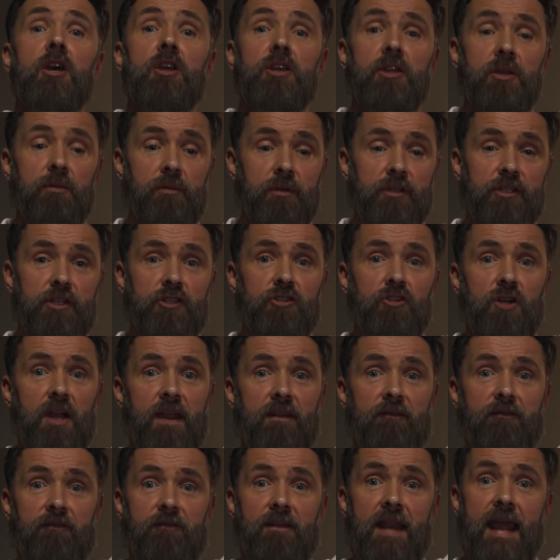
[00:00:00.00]
You want to try
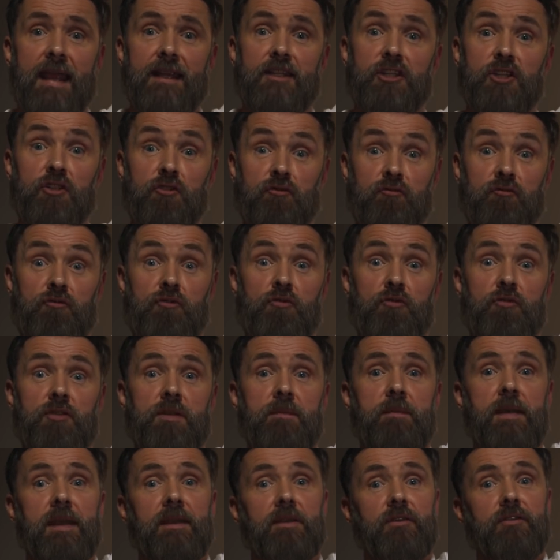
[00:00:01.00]
and flex through
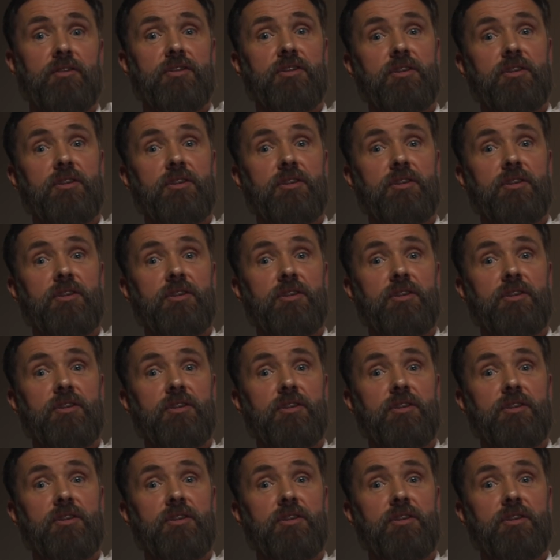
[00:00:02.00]
the middle.